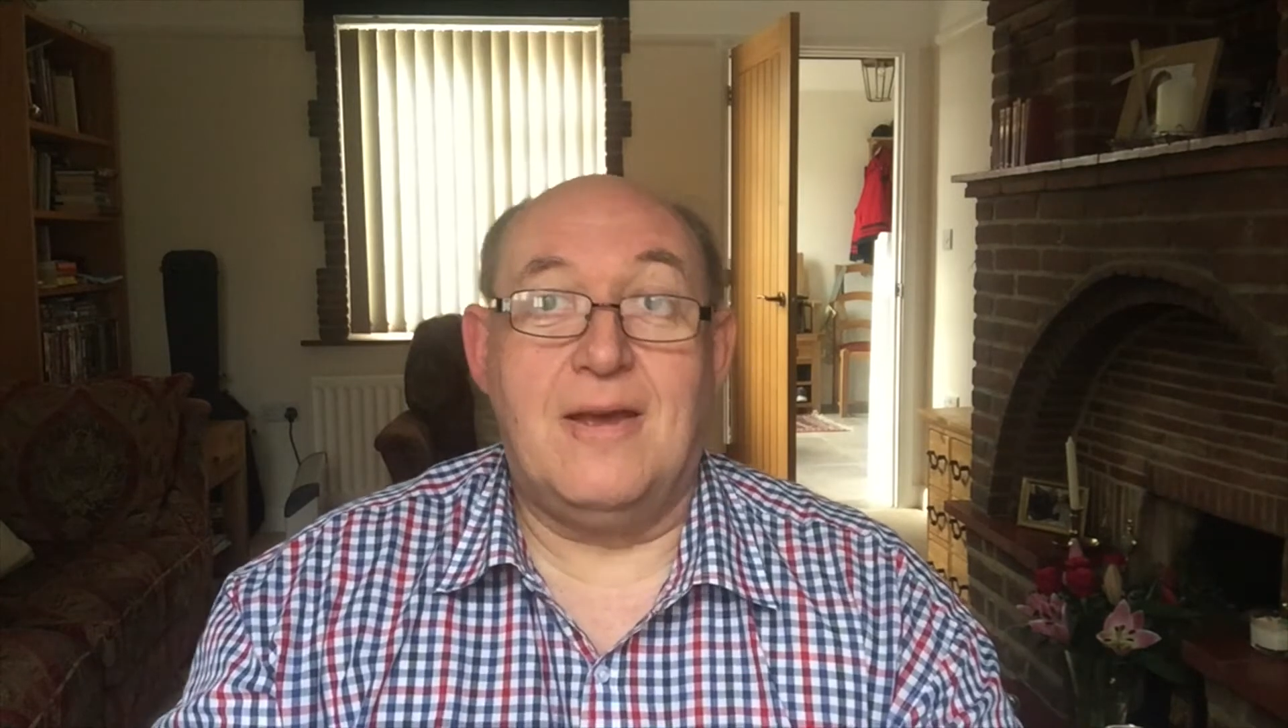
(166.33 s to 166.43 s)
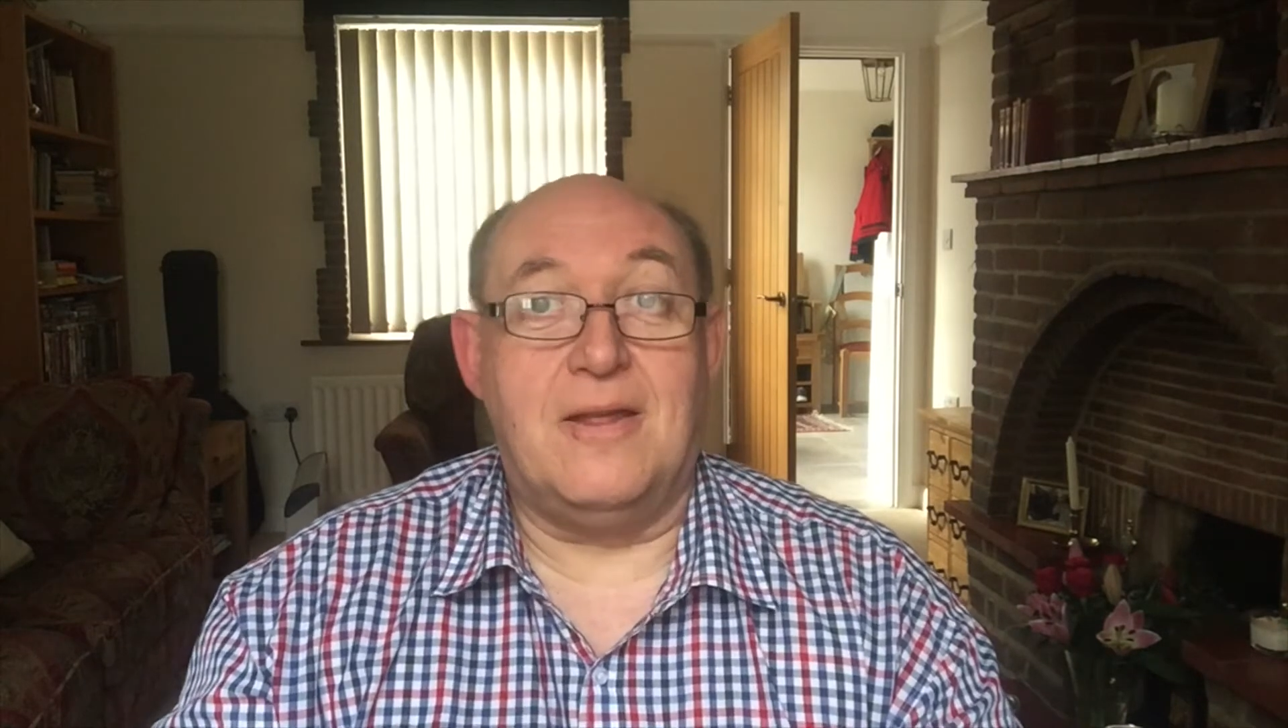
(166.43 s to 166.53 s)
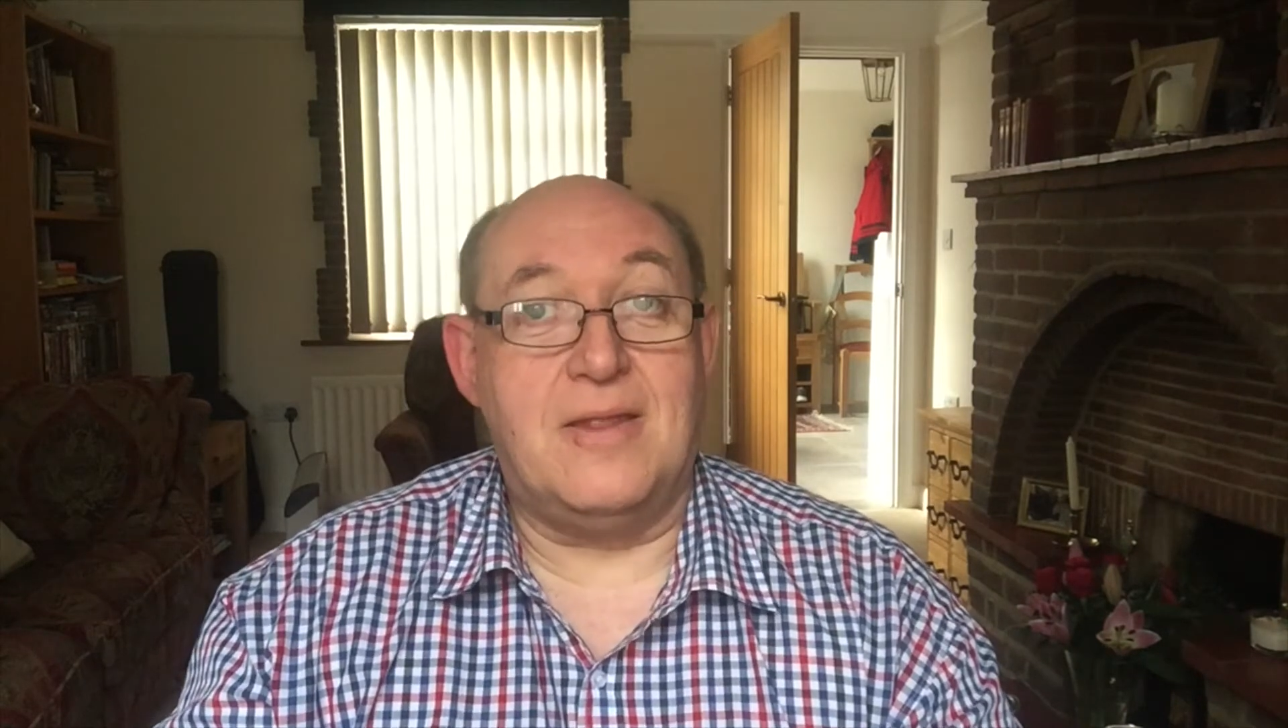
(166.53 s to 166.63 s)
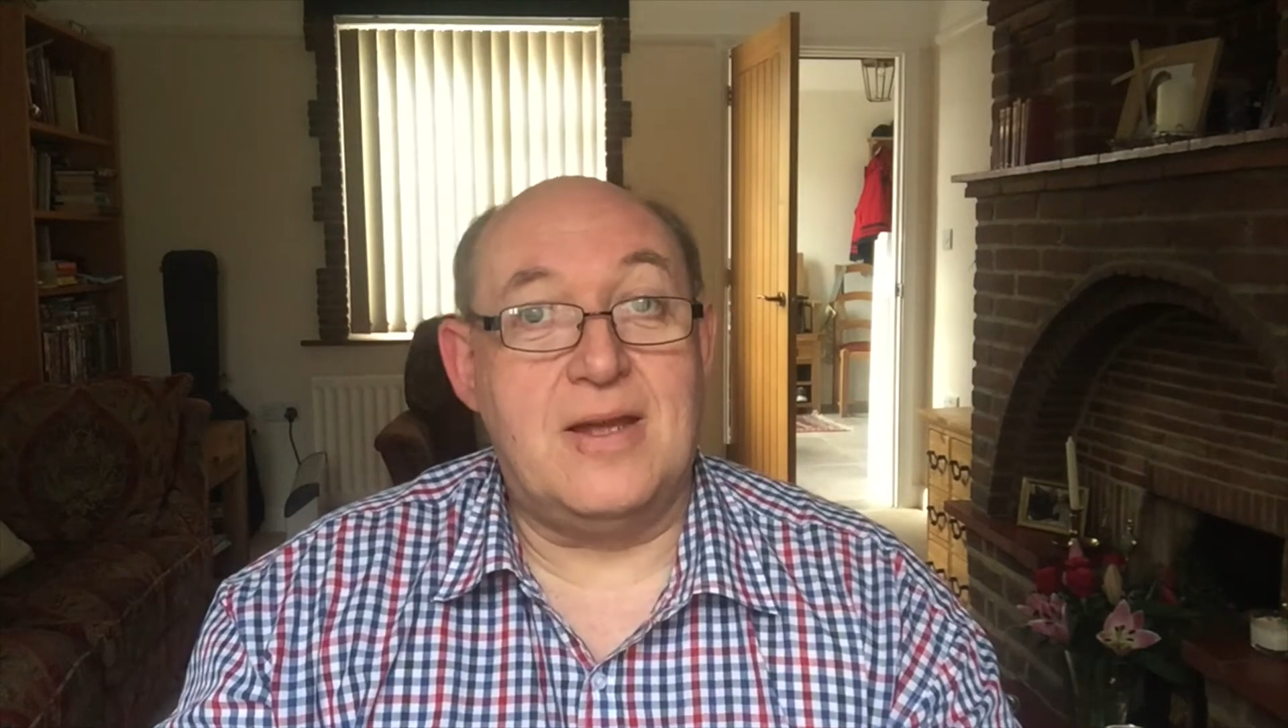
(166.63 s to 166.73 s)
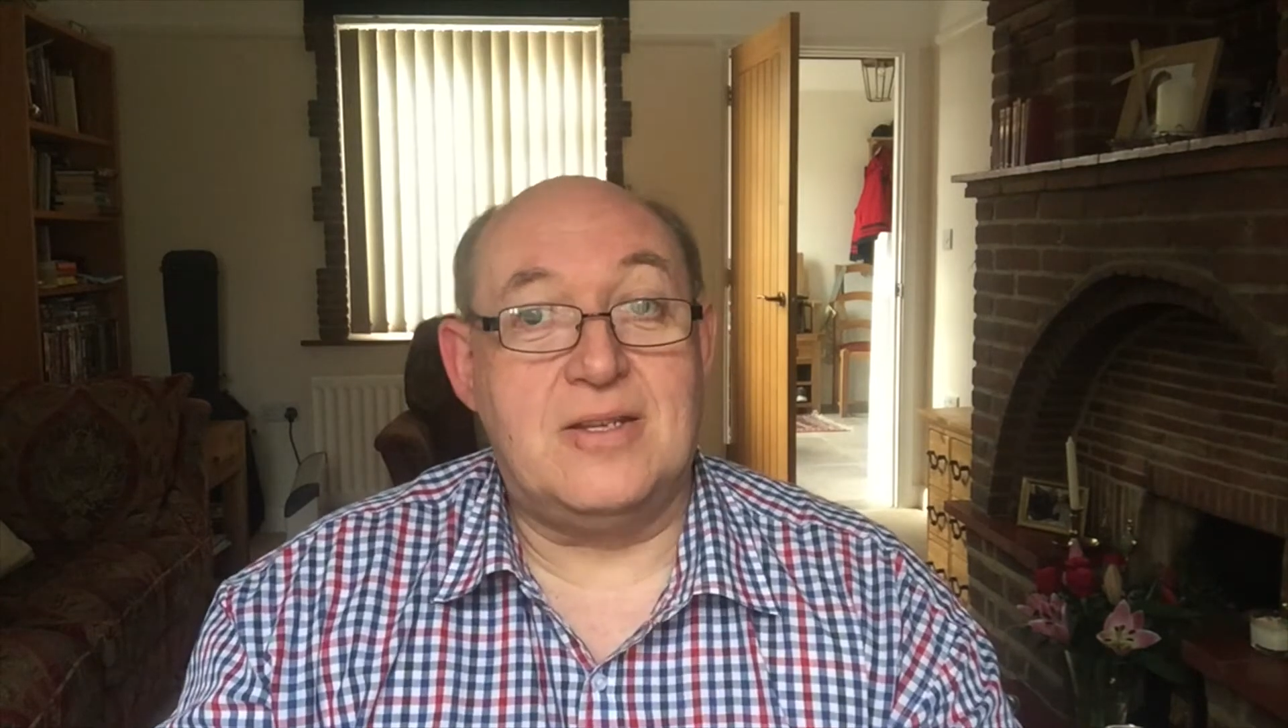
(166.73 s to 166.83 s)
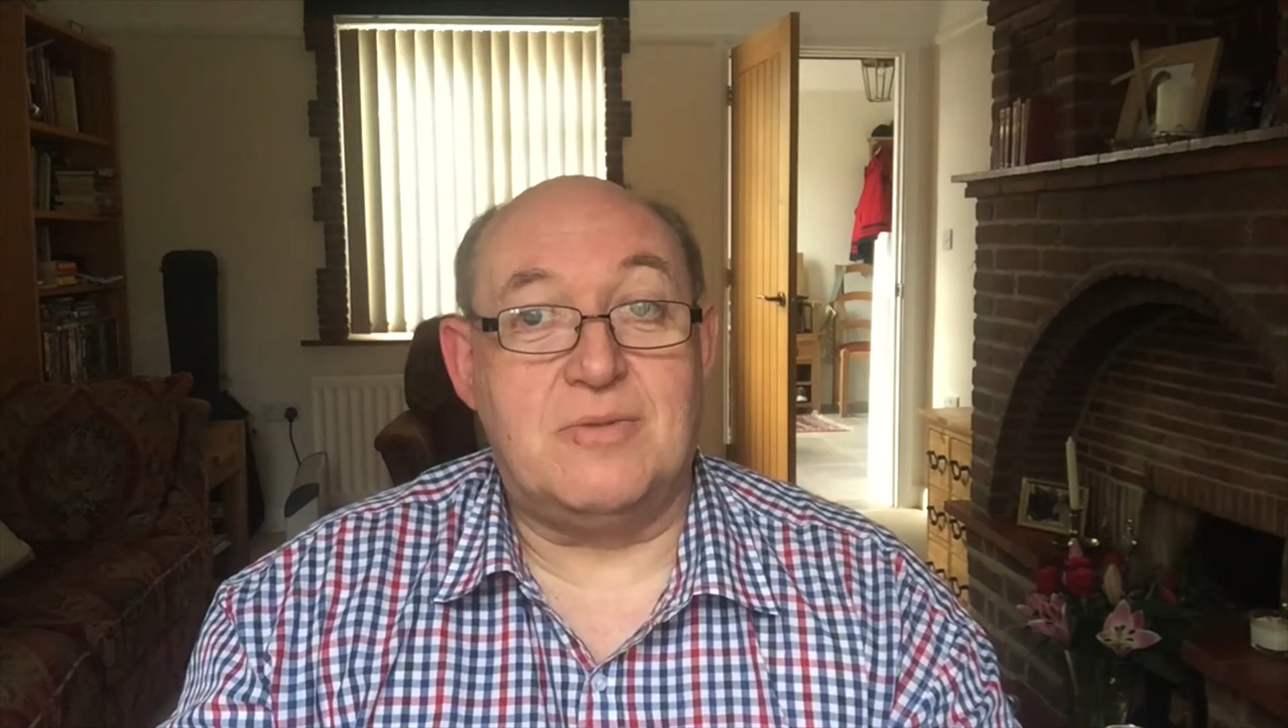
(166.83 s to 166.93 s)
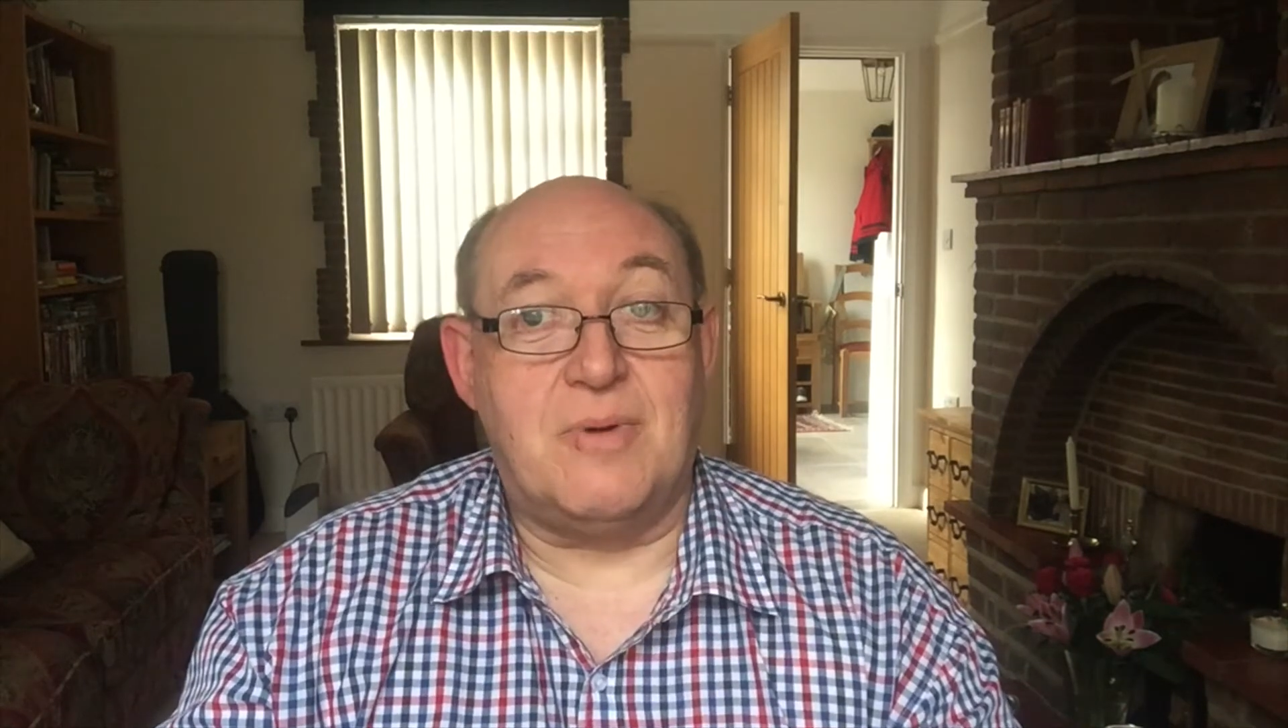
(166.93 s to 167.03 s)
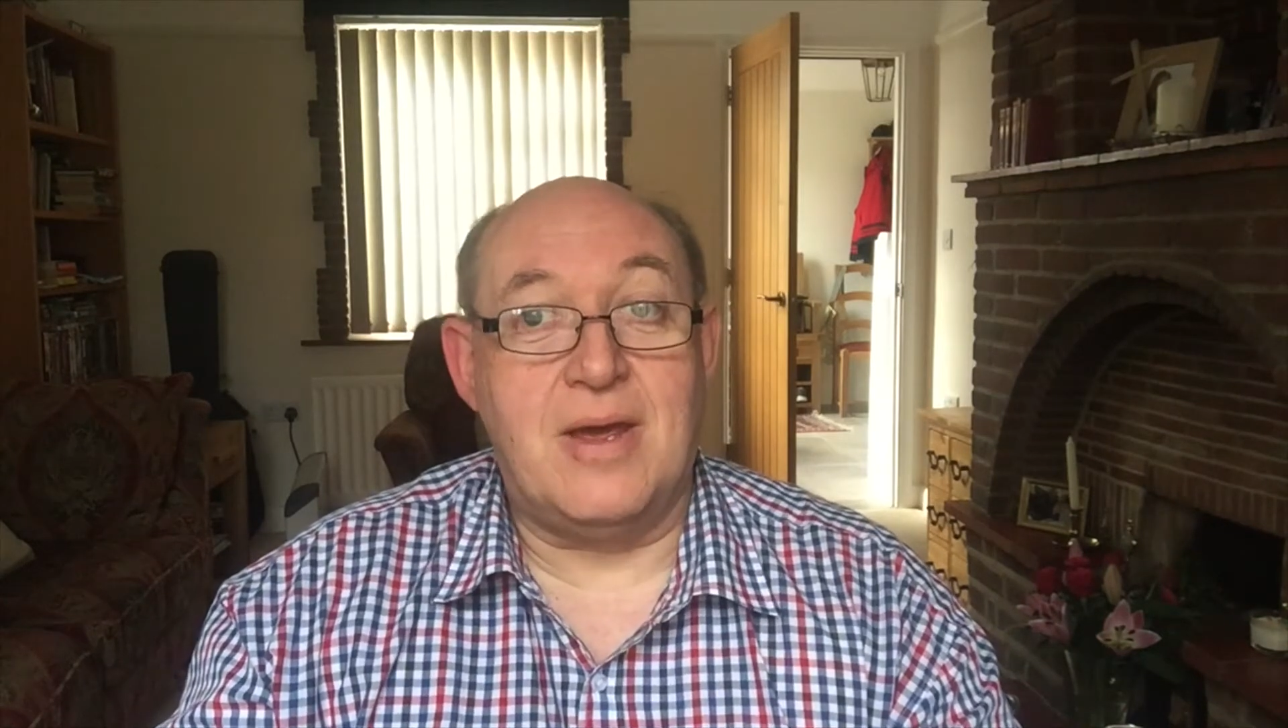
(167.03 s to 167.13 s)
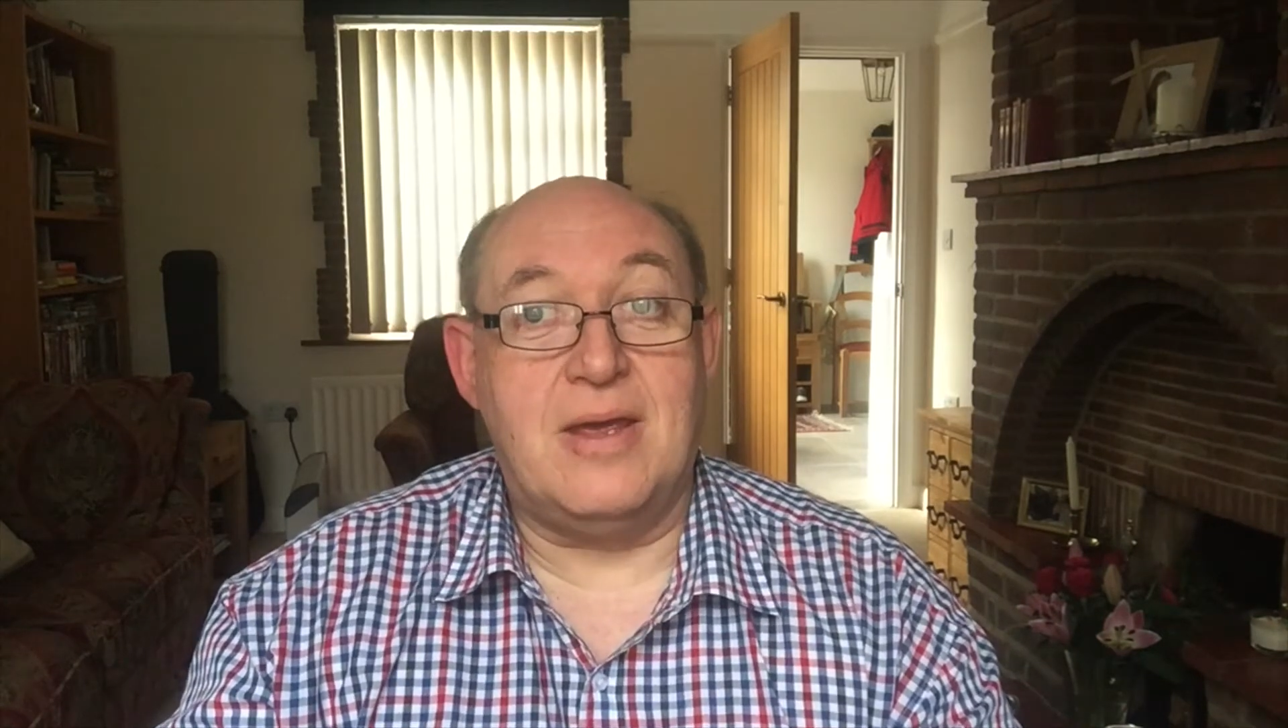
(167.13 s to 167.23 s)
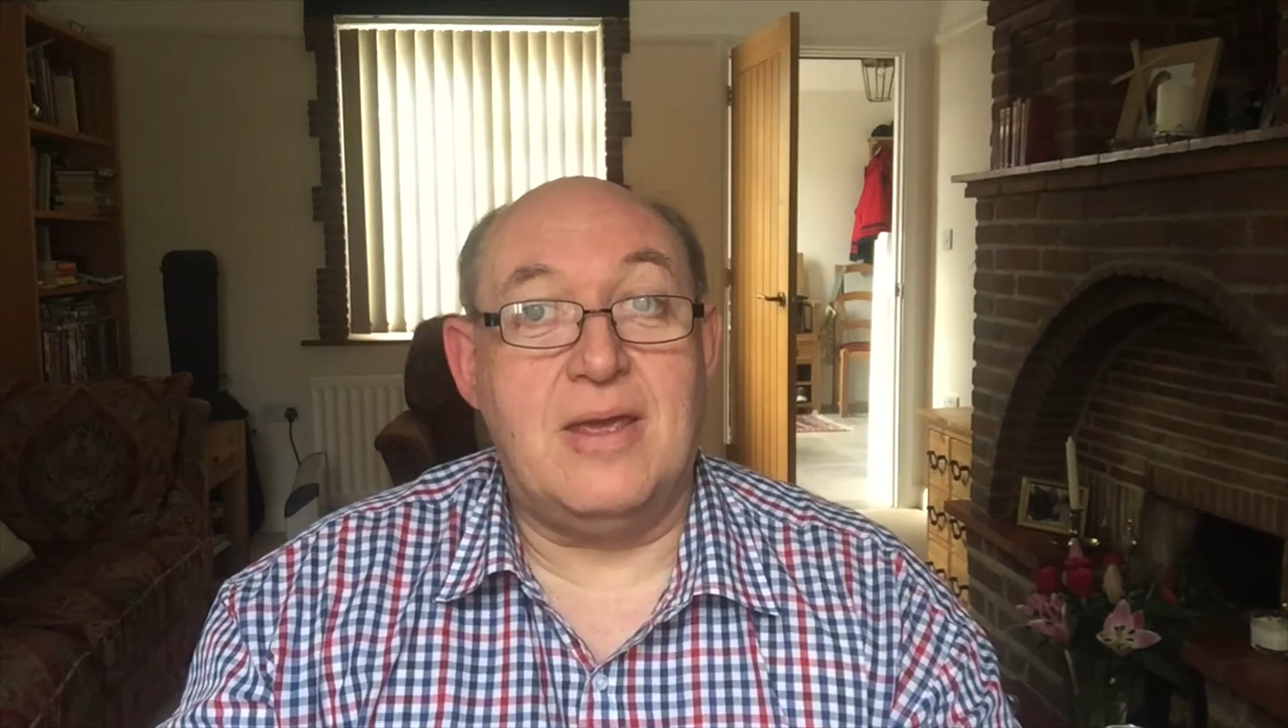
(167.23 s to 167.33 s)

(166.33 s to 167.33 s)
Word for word: And that's where